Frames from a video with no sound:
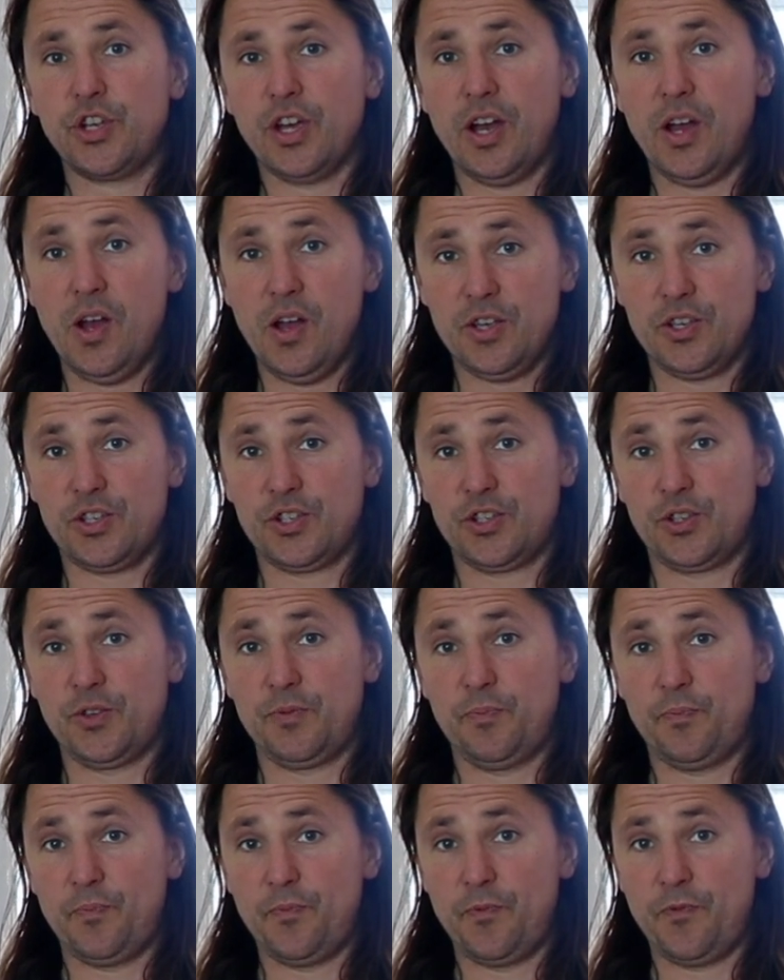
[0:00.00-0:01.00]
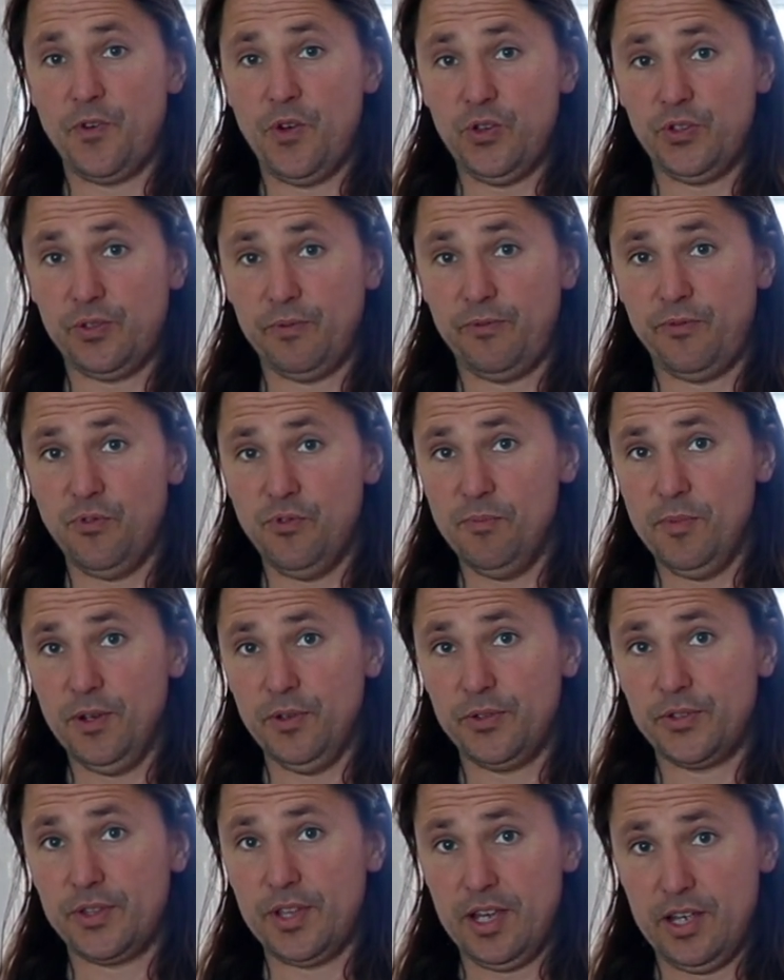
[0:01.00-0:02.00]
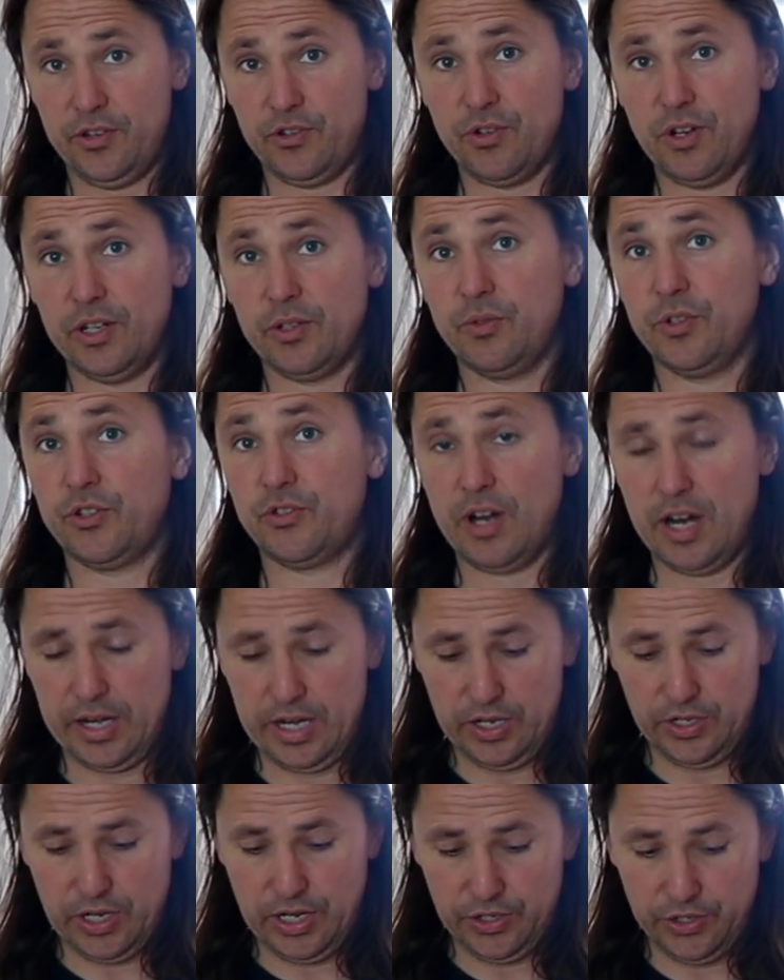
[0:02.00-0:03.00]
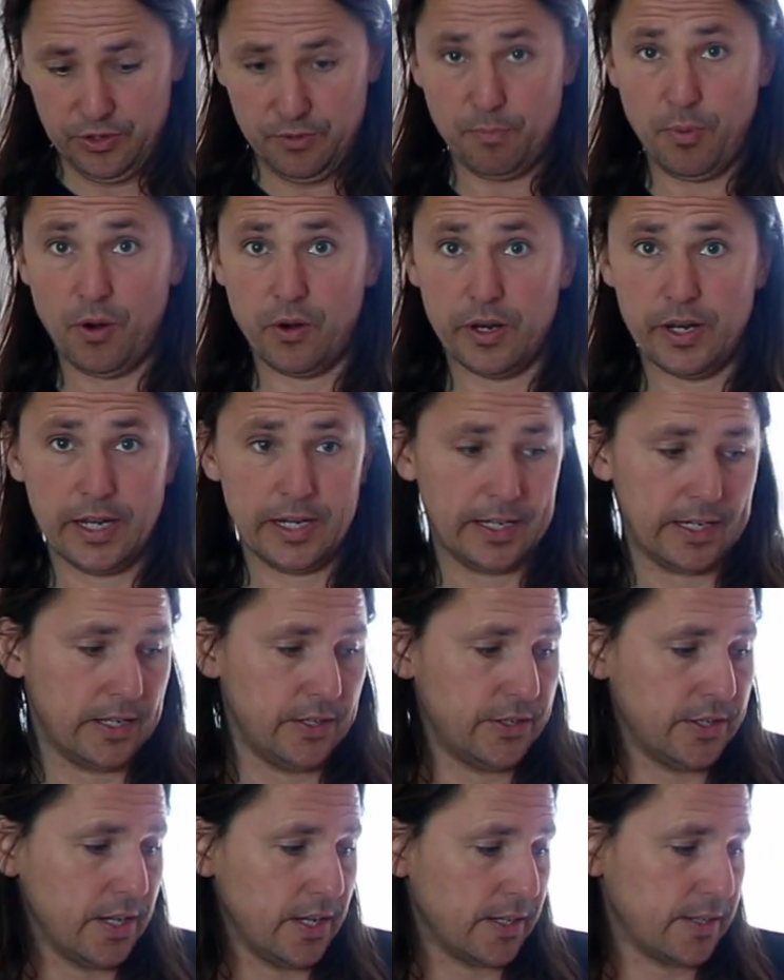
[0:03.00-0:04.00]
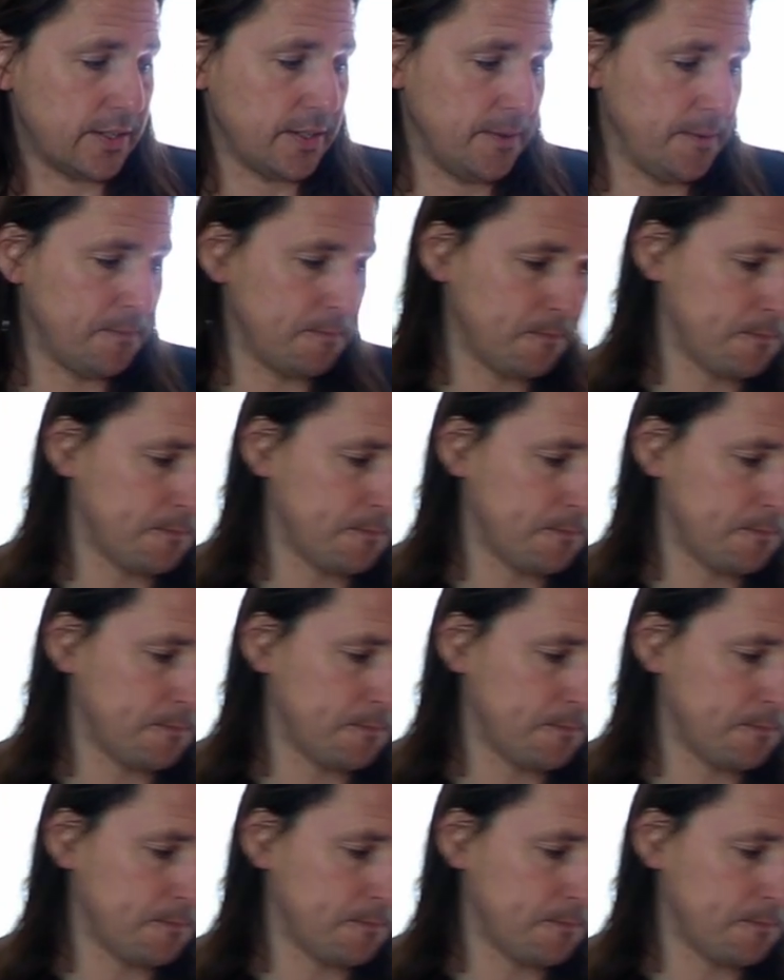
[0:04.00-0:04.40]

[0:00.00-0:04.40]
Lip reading: to us first and foremost. They're trying to attract the attention of pollinating insects.